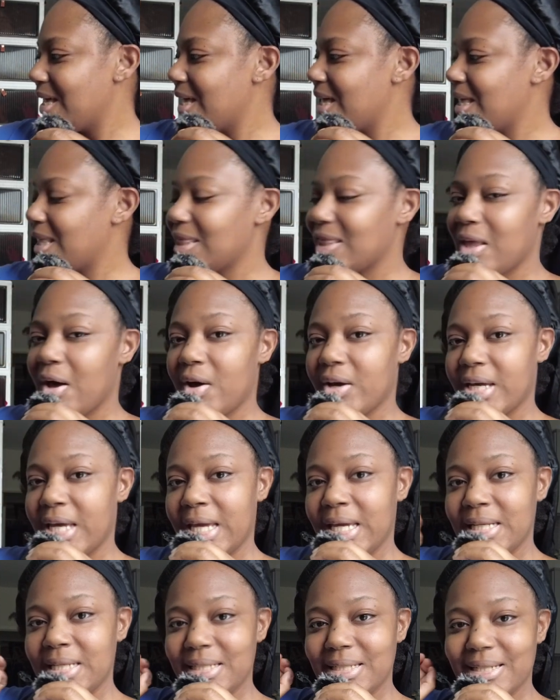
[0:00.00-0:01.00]
log
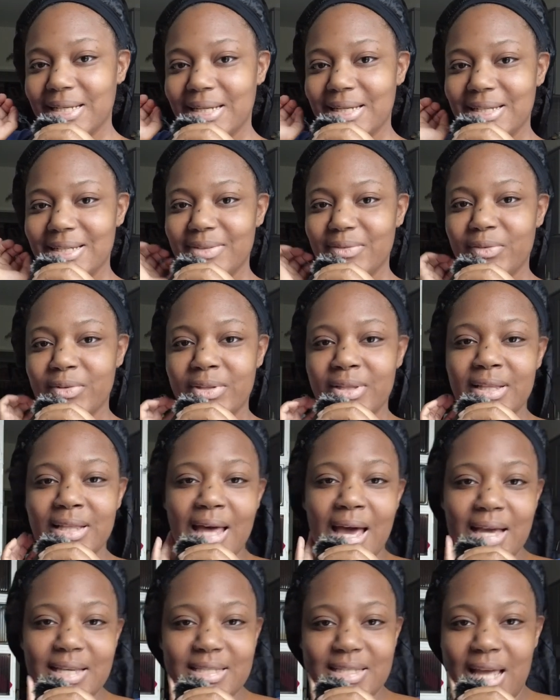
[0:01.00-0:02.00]
in for the
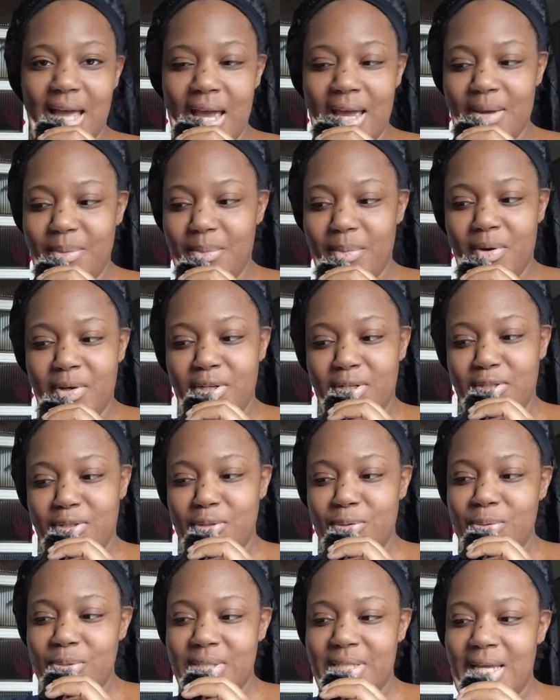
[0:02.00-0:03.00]
last time on a
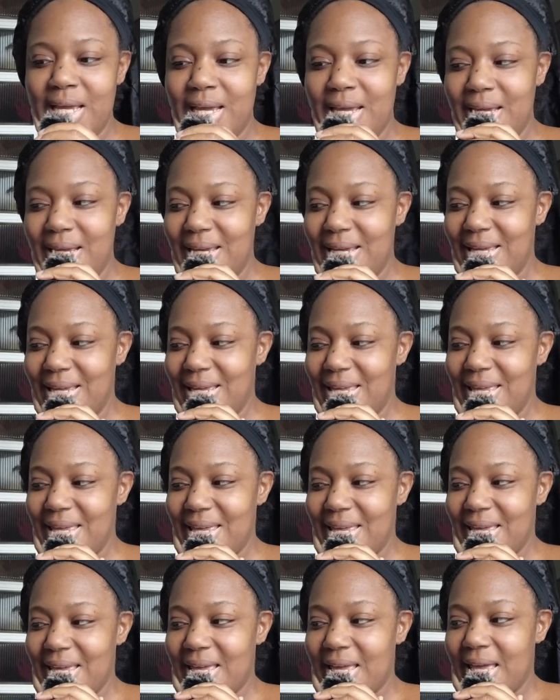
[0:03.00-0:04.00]
Tuesday
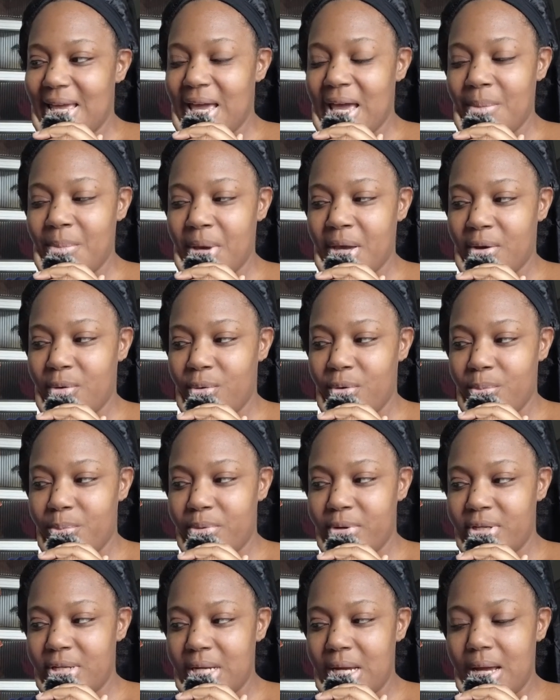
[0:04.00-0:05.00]
at my
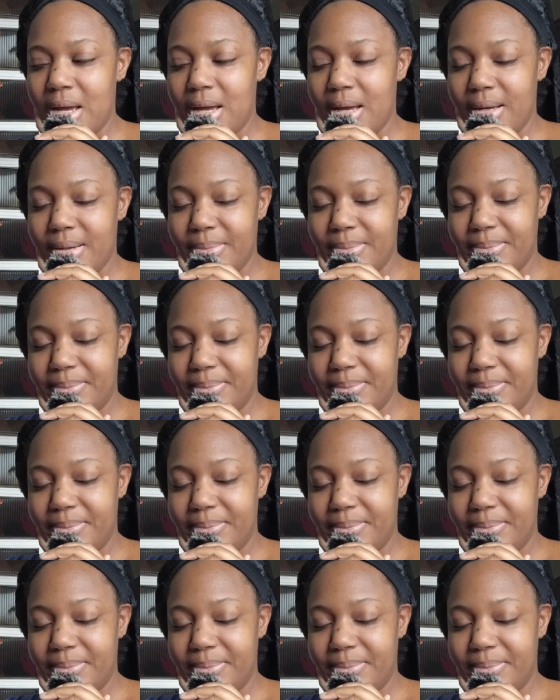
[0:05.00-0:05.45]
corporate job.